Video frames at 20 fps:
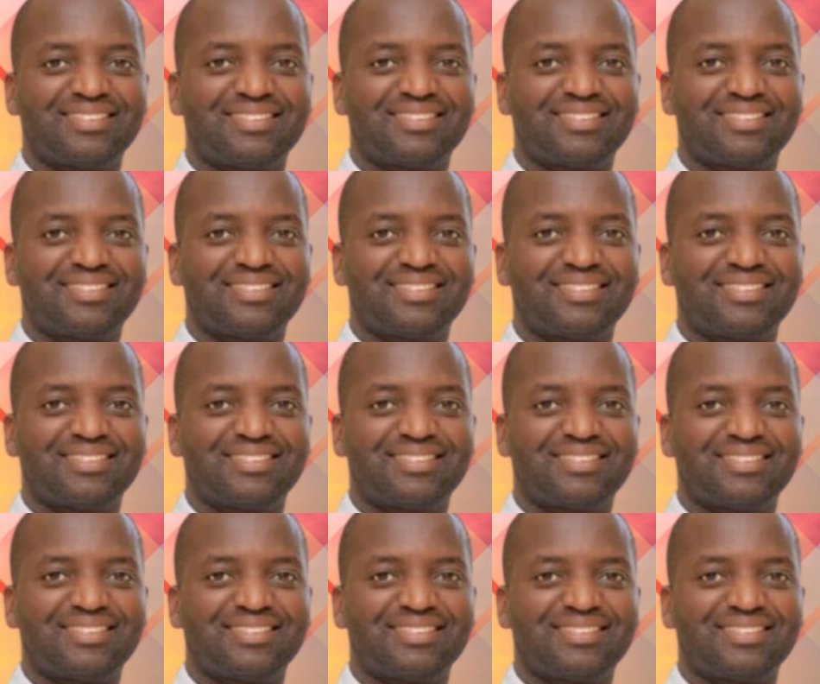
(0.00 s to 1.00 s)

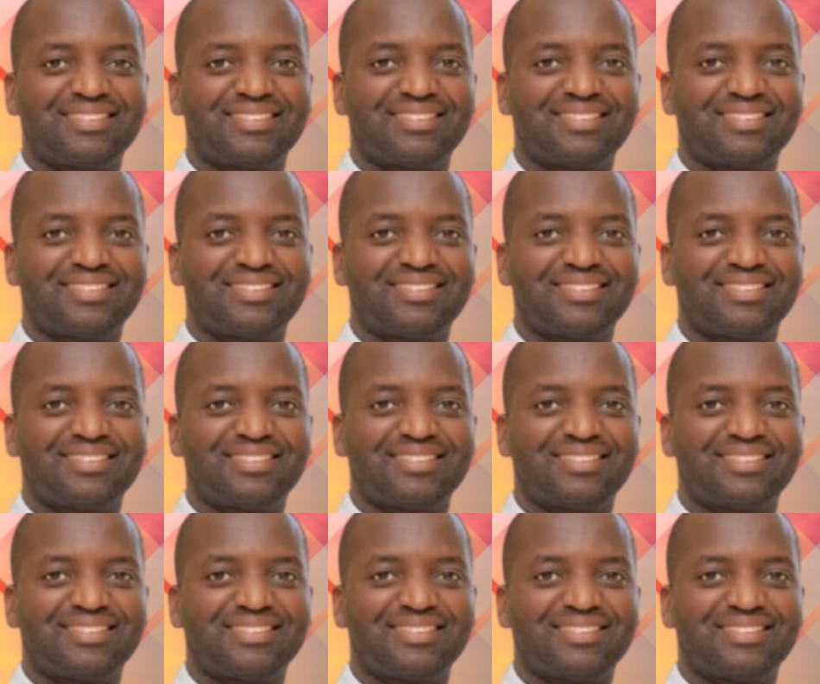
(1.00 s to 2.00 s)

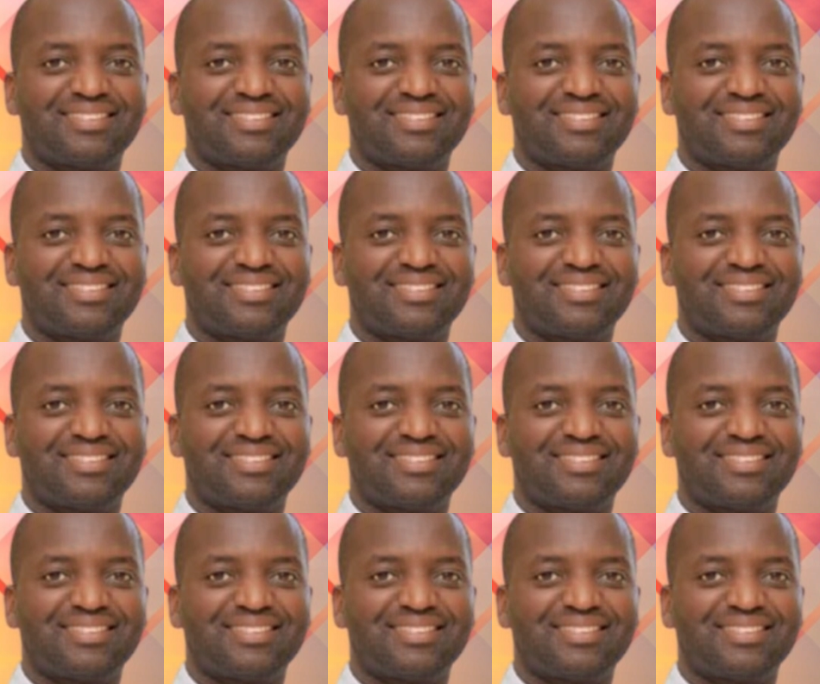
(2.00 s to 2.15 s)
(silence)